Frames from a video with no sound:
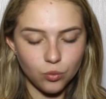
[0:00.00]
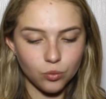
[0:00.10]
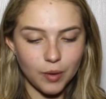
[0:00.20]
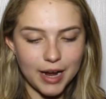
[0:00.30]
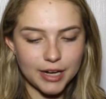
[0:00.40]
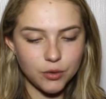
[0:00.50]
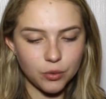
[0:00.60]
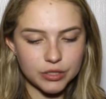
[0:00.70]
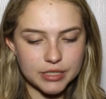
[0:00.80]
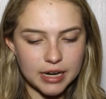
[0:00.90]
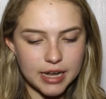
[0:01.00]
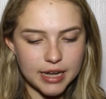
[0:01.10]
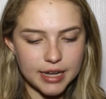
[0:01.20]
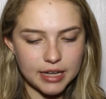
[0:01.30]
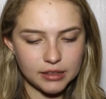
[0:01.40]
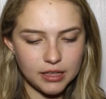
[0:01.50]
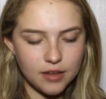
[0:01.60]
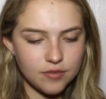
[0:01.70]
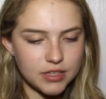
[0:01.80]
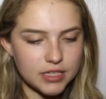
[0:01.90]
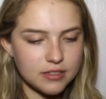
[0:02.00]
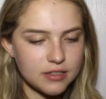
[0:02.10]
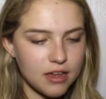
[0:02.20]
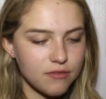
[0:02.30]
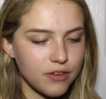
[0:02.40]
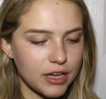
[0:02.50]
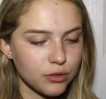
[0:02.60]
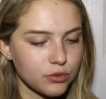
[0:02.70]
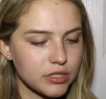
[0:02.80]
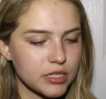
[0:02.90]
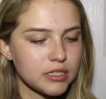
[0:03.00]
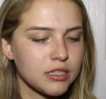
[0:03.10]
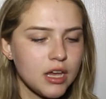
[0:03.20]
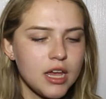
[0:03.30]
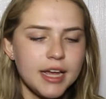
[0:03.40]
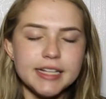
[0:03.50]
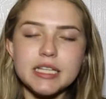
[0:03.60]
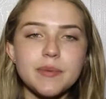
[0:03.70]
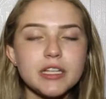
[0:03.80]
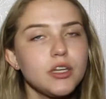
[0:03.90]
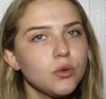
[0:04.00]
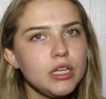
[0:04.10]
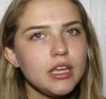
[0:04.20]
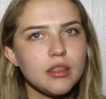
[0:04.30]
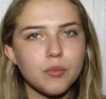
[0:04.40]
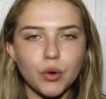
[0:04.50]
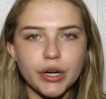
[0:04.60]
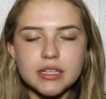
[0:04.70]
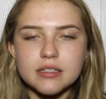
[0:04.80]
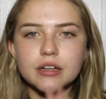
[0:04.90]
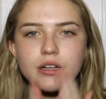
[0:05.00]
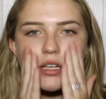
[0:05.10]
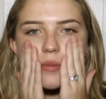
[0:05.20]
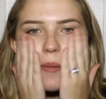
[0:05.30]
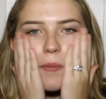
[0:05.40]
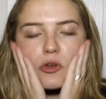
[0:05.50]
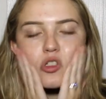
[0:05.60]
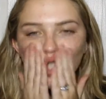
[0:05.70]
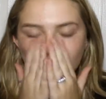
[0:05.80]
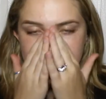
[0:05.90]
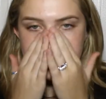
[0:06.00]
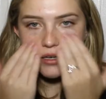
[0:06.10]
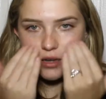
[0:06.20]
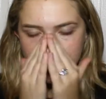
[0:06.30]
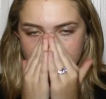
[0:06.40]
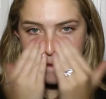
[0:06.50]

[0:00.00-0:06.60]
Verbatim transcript: ride or die. I love this stuff. I use this typically only in the mornings underneath my moisturizer,